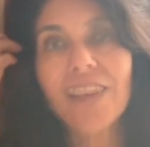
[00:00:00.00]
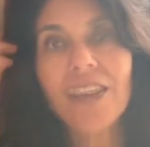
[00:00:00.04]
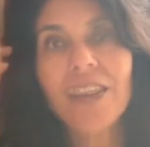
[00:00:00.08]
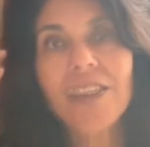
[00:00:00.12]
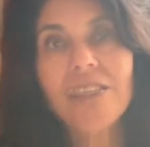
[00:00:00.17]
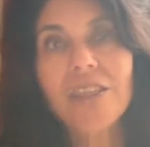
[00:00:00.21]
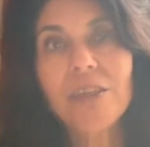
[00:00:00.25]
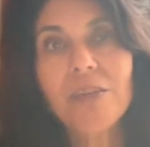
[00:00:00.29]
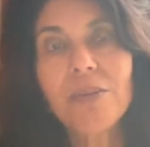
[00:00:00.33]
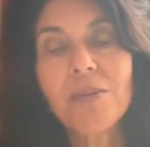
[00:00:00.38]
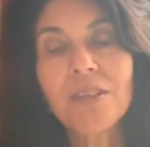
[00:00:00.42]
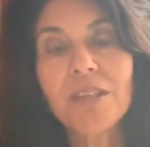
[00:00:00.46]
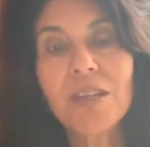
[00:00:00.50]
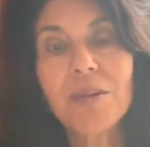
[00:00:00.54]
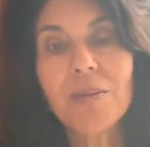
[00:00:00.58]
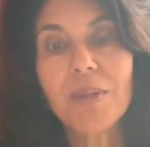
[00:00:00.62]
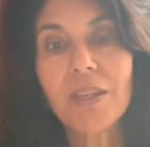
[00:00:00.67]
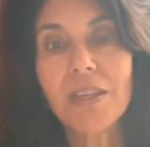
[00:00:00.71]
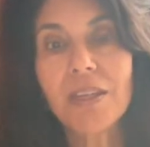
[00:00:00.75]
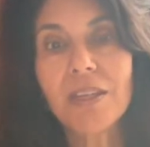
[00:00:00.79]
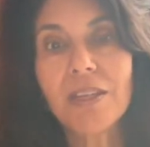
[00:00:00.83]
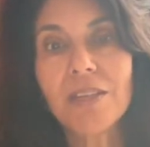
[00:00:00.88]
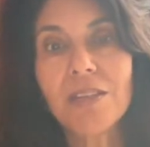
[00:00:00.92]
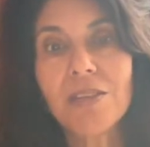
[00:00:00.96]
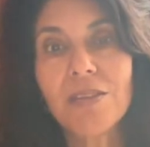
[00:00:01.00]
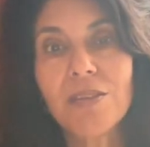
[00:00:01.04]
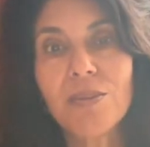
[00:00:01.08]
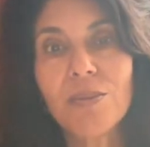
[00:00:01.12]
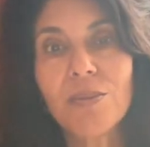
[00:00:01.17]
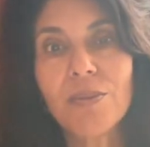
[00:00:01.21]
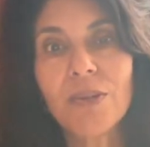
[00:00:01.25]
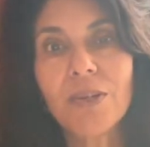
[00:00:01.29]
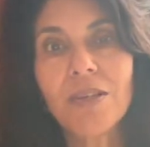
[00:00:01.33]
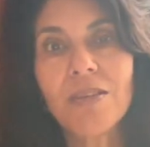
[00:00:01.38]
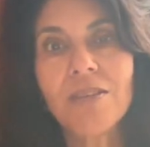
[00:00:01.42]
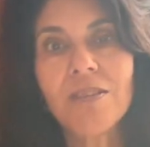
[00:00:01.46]
as I was coming into this
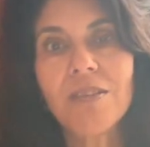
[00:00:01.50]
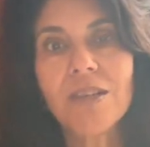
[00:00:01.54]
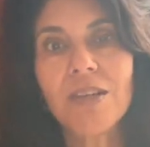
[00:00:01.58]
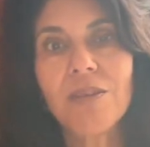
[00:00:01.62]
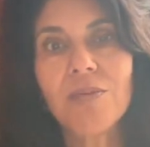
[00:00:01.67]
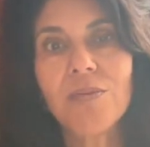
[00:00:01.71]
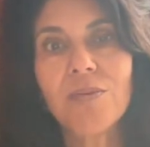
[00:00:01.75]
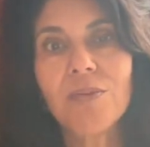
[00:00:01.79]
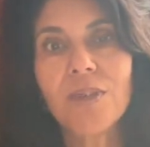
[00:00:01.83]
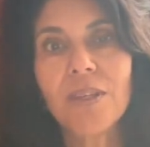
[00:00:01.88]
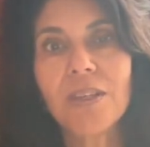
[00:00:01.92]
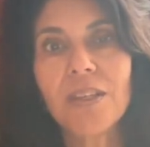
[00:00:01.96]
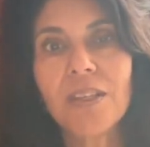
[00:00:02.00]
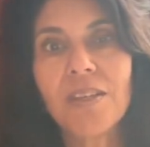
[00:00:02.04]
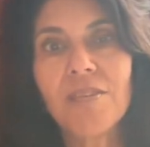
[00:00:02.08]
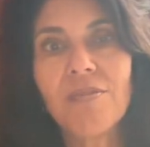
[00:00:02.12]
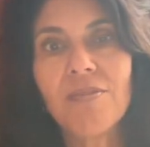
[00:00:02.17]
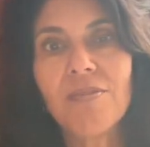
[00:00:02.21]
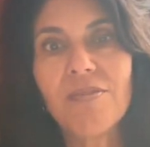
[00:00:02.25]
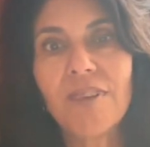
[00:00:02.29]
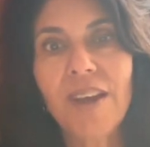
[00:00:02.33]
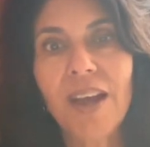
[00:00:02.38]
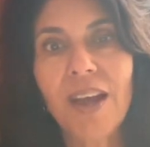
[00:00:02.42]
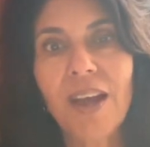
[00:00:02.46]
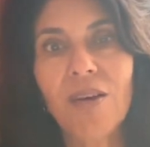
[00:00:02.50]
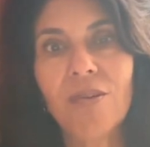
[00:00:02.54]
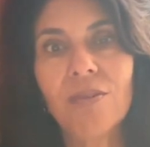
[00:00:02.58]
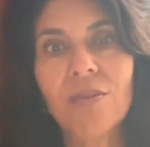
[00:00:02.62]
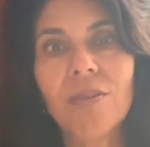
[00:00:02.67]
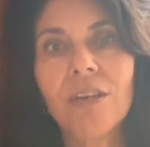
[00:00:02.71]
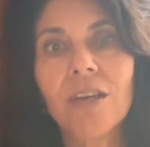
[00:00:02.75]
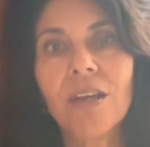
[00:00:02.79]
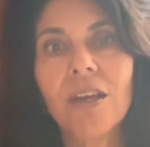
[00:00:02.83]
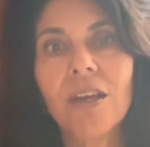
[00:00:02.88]
awareness, I really found